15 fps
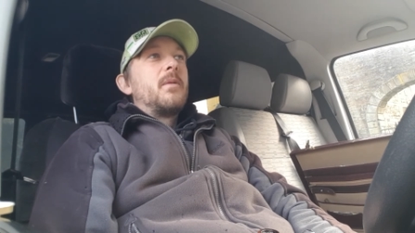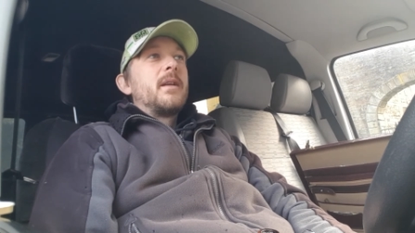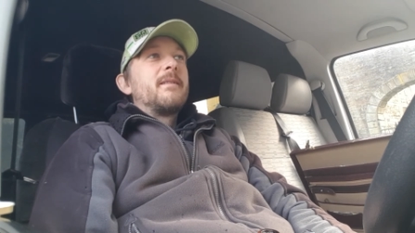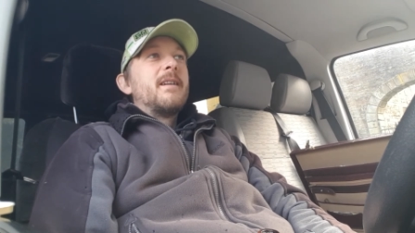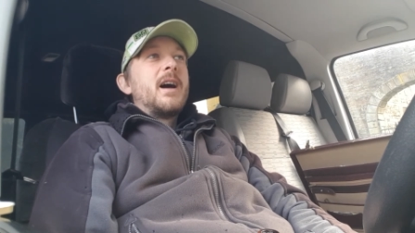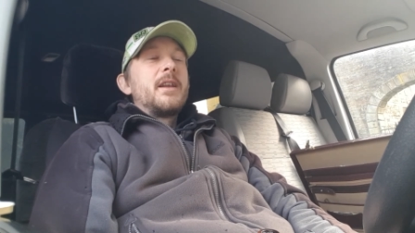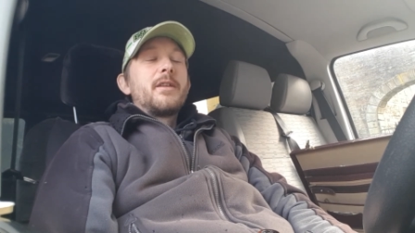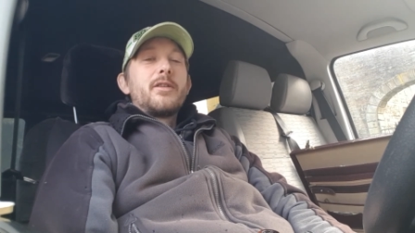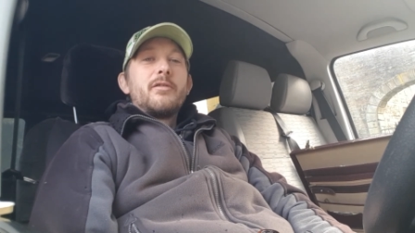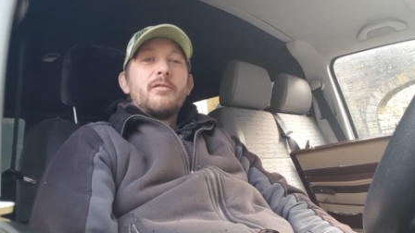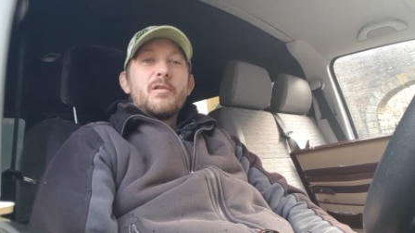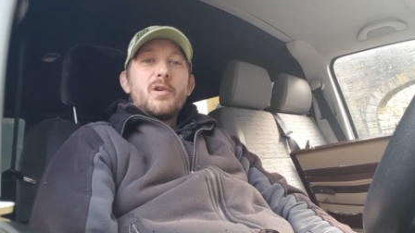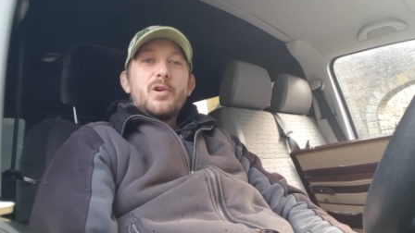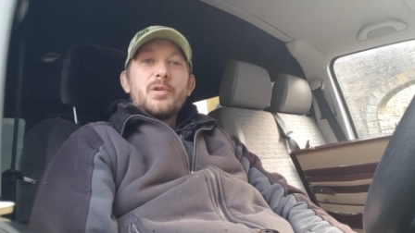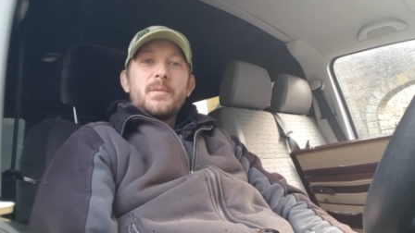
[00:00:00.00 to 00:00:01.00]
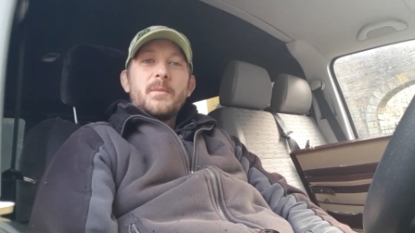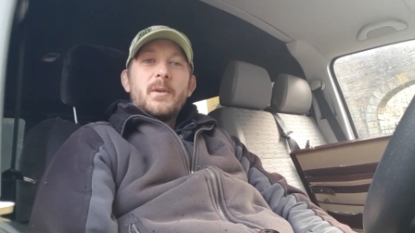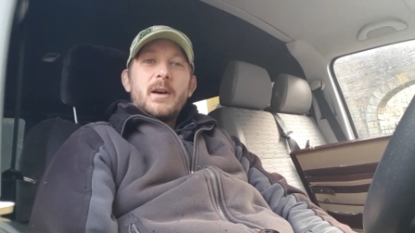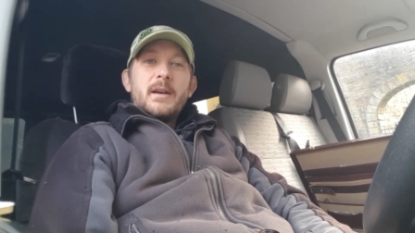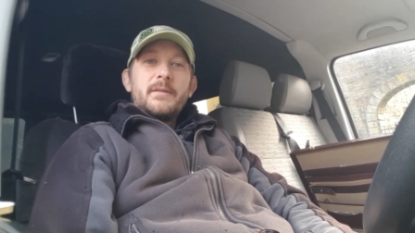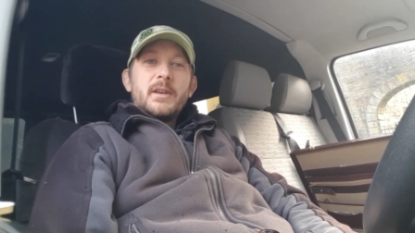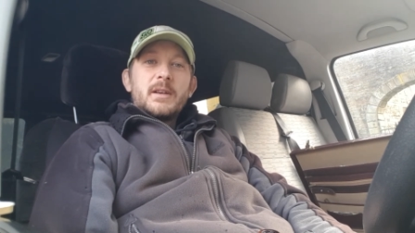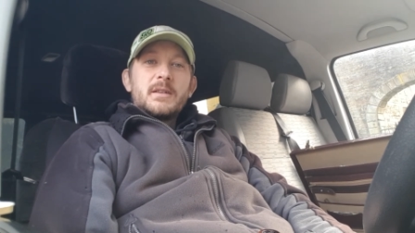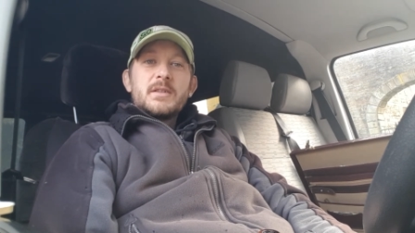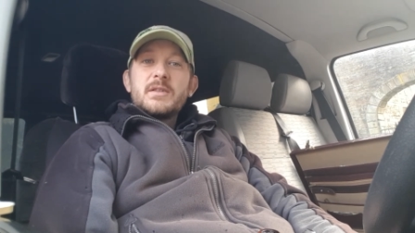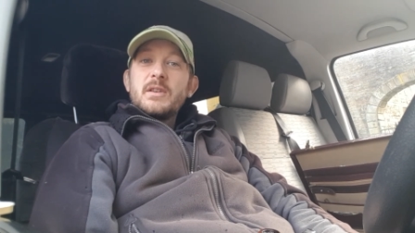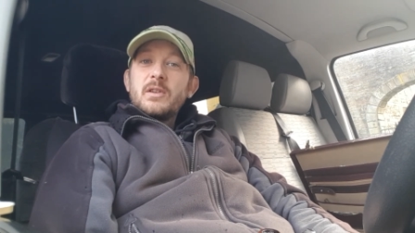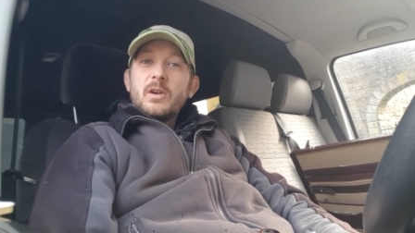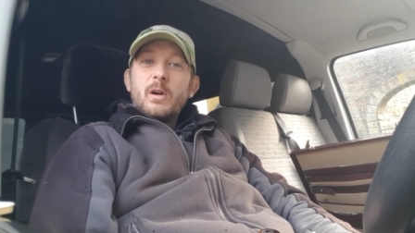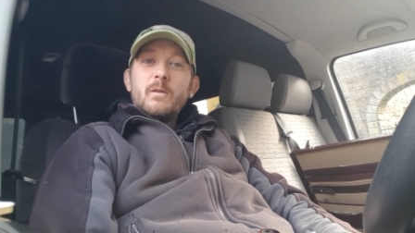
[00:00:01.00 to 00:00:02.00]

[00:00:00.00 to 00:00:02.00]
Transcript: when I ride on the road and what have you, because I still